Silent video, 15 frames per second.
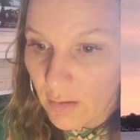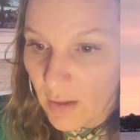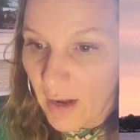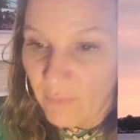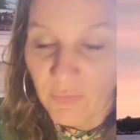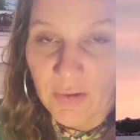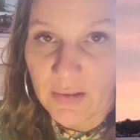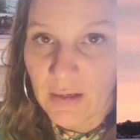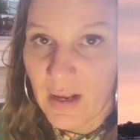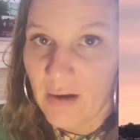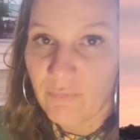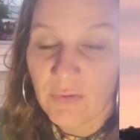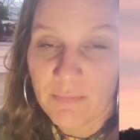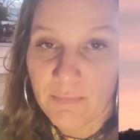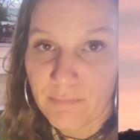
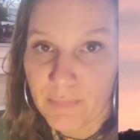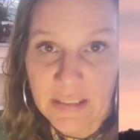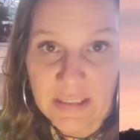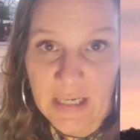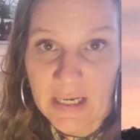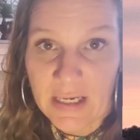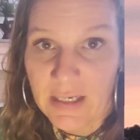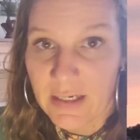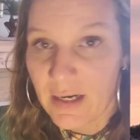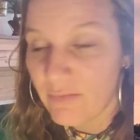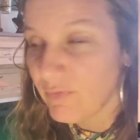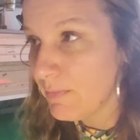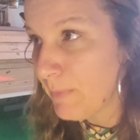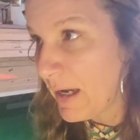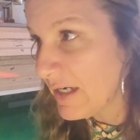every mistake and
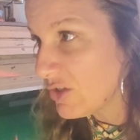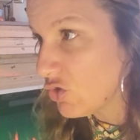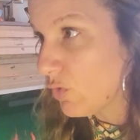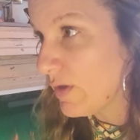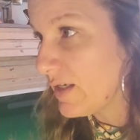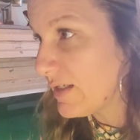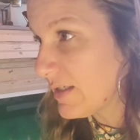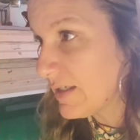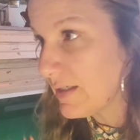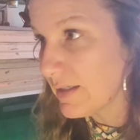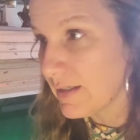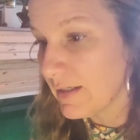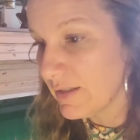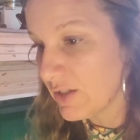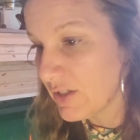every bad choice, and
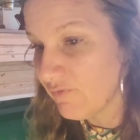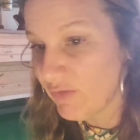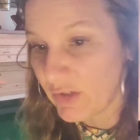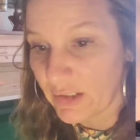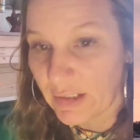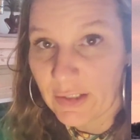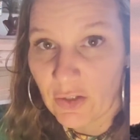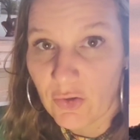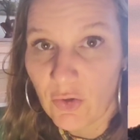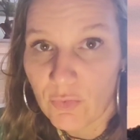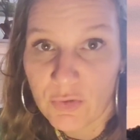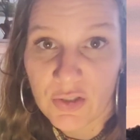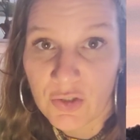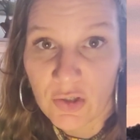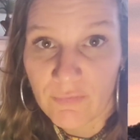just feeling like you don't
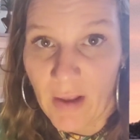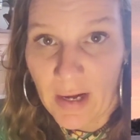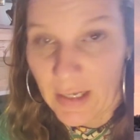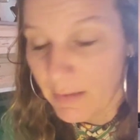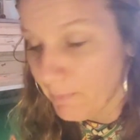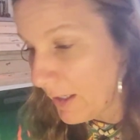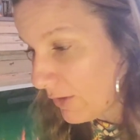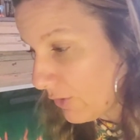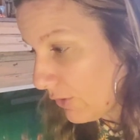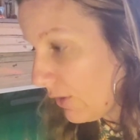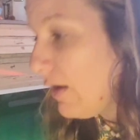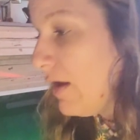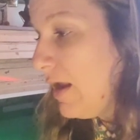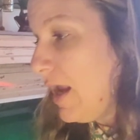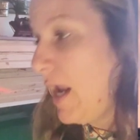deserve any better.
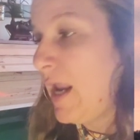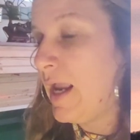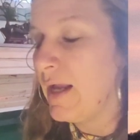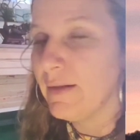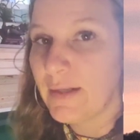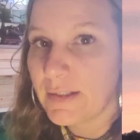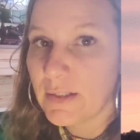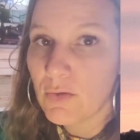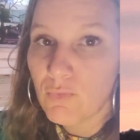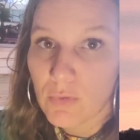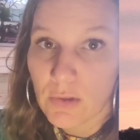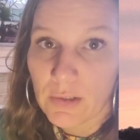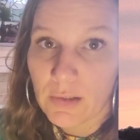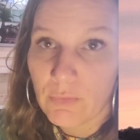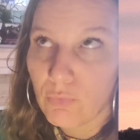And that's a
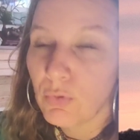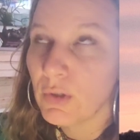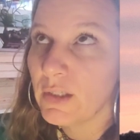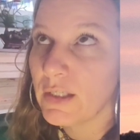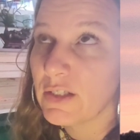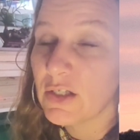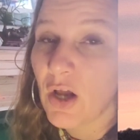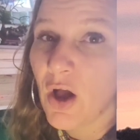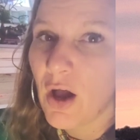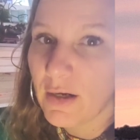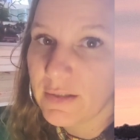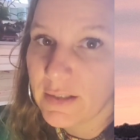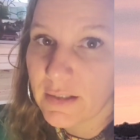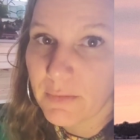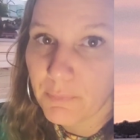really, really
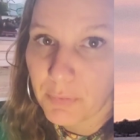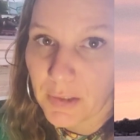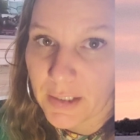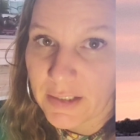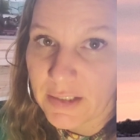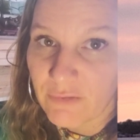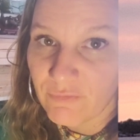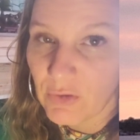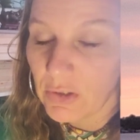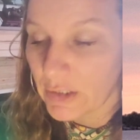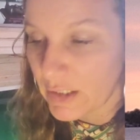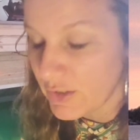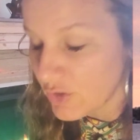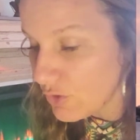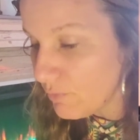toxic place to fall
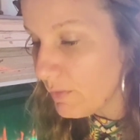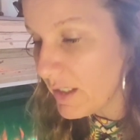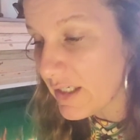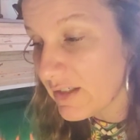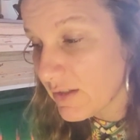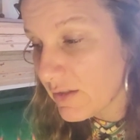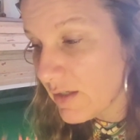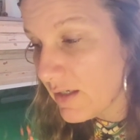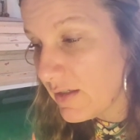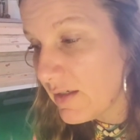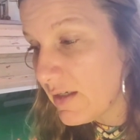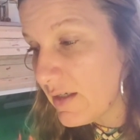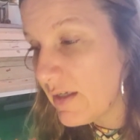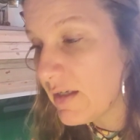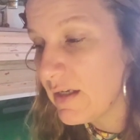into, because
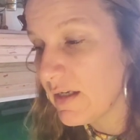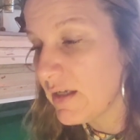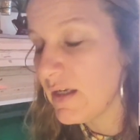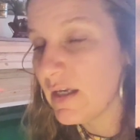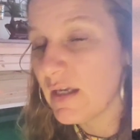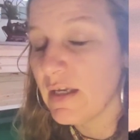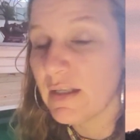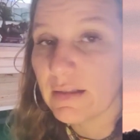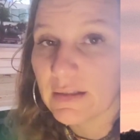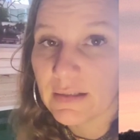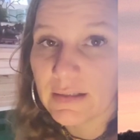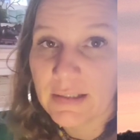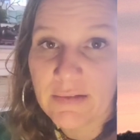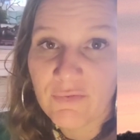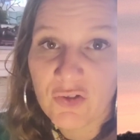it
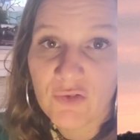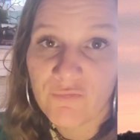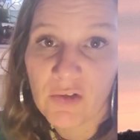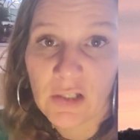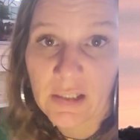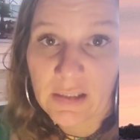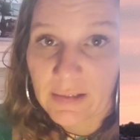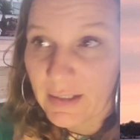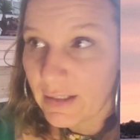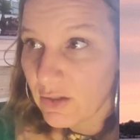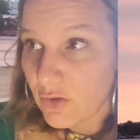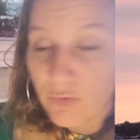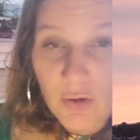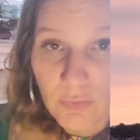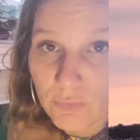leaves you feeling like
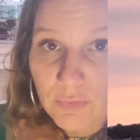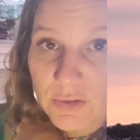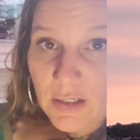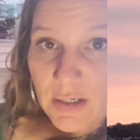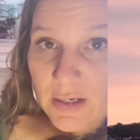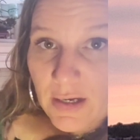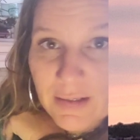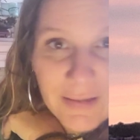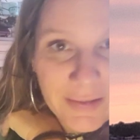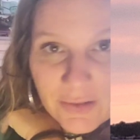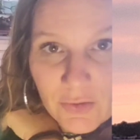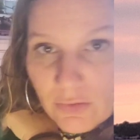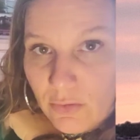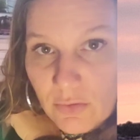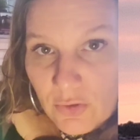you don't, like
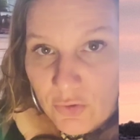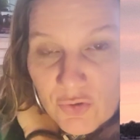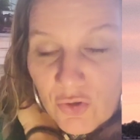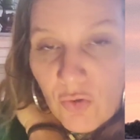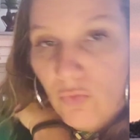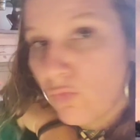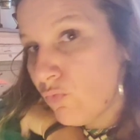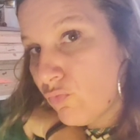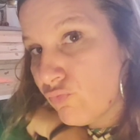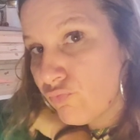there's no